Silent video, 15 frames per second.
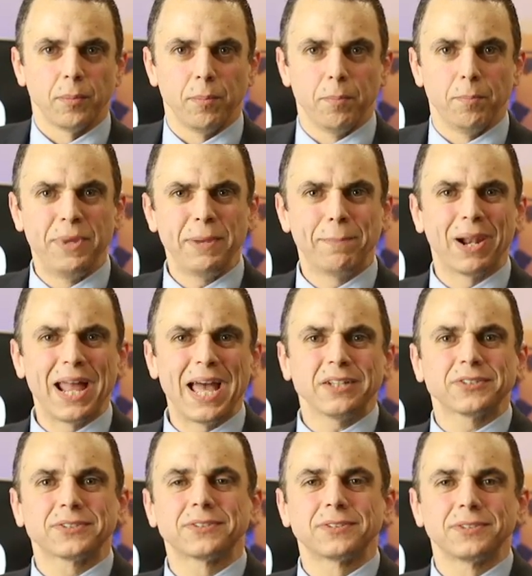Be
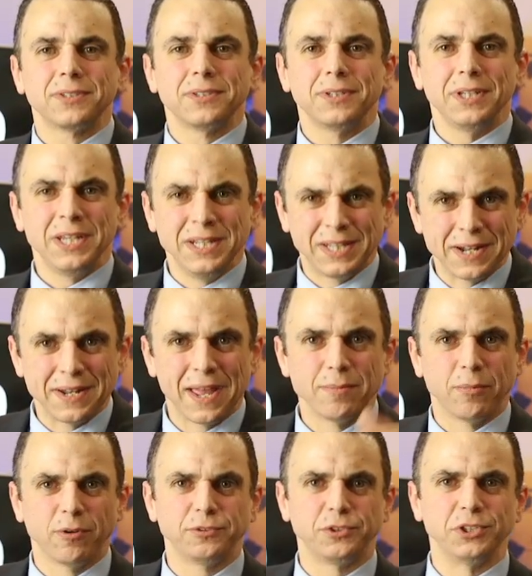blessed in the name
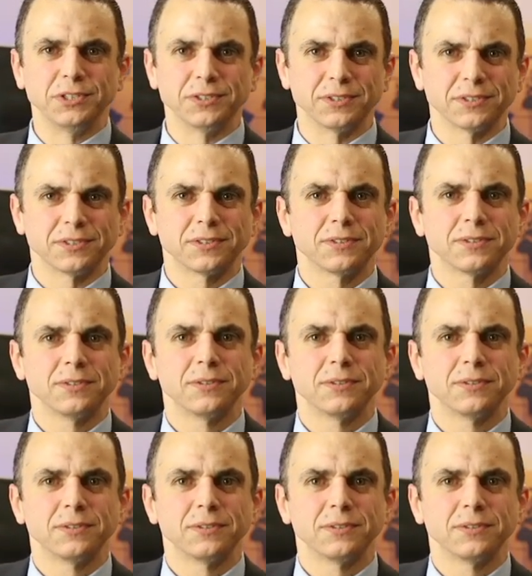of Jesus.